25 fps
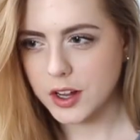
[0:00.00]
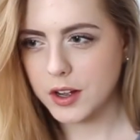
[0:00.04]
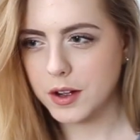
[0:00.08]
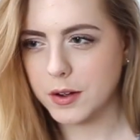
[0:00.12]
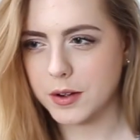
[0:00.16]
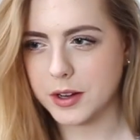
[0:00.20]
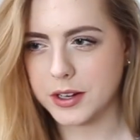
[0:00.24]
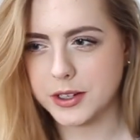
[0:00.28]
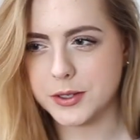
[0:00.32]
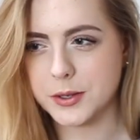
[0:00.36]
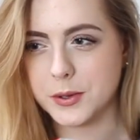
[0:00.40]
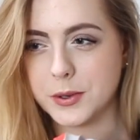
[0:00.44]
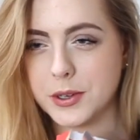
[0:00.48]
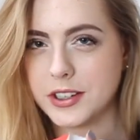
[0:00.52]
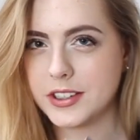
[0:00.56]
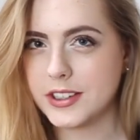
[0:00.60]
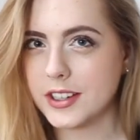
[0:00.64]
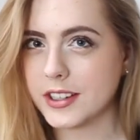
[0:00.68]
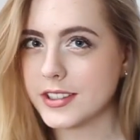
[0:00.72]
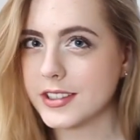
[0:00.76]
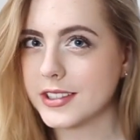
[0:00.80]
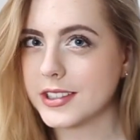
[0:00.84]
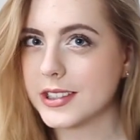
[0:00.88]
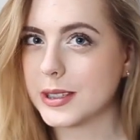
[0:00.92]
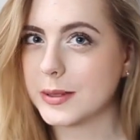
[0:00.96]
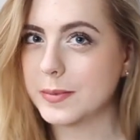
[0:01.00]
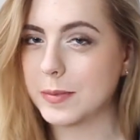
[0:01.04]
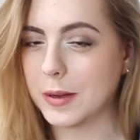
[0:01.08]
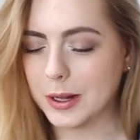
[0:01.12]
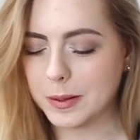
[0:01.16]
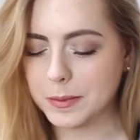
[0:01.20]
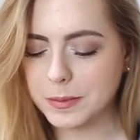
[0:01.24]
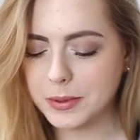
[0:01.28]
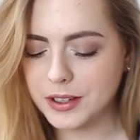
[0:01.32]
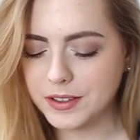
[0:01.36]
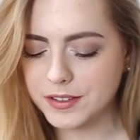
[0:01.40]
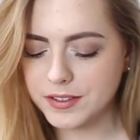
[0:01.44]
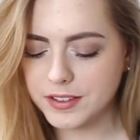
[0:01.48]
Okay, so it doesn't
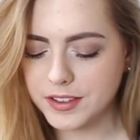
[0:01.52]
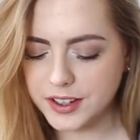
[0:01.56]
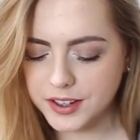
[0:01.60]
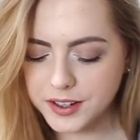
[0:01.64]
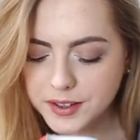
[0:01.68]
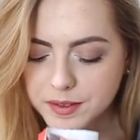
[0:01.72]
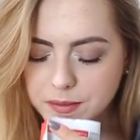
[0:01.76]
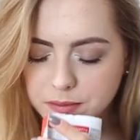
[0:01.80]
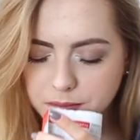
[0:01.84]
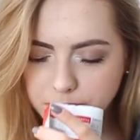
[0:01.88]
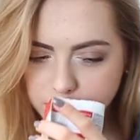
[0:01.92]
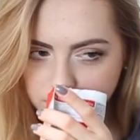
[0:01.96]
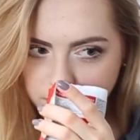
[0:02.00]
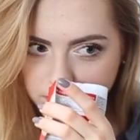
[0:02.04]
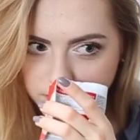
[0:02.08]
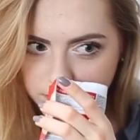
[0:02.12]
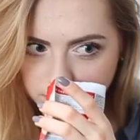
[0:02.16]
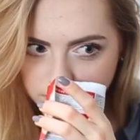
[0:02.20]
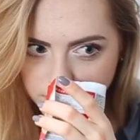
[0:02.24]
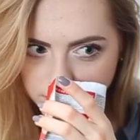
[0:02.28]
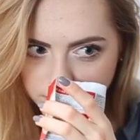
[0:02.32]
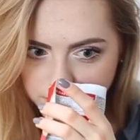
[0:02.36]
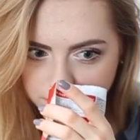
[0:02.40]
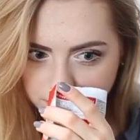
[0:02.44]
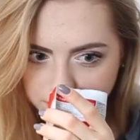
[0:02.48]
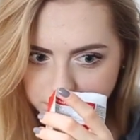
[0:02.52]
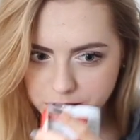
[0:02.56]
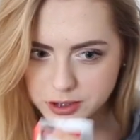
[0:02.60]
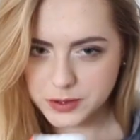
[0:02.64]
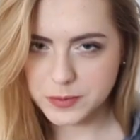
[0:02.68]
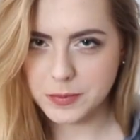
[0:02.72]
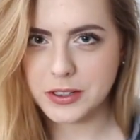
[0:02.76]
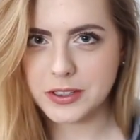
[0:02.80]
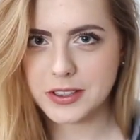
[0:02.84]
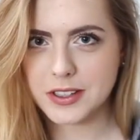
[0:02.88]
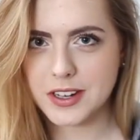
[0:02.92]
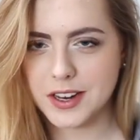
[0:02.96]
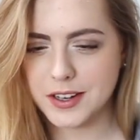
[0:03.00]
smell beefy. It
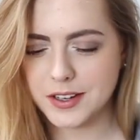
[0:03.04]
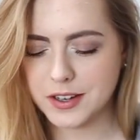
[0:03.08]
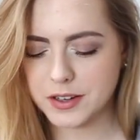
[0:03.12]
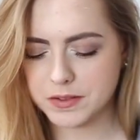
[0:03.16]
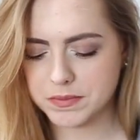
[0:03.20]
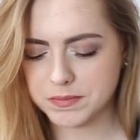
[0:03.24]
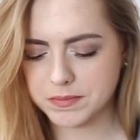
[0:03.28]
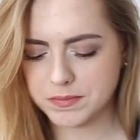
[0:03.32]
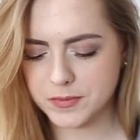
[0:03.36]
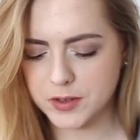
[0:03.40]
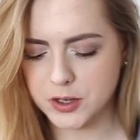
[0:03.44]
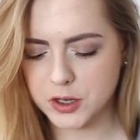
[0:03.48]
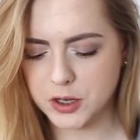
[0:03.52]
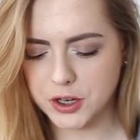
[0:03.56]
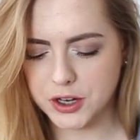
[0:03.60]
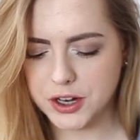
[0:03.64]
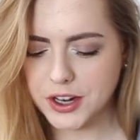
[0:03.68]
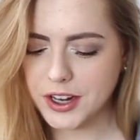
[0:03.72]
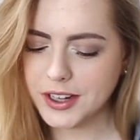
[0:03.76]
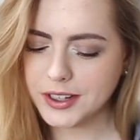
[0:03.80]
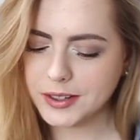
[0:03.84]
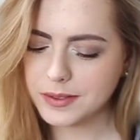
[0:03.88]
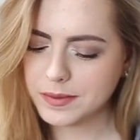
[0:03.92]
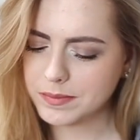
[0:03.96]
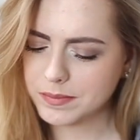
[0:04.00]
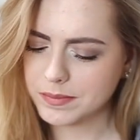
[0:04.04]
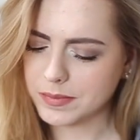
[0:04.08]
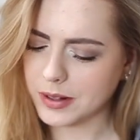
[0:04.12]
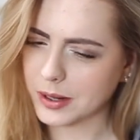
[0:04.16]
smells kind of good,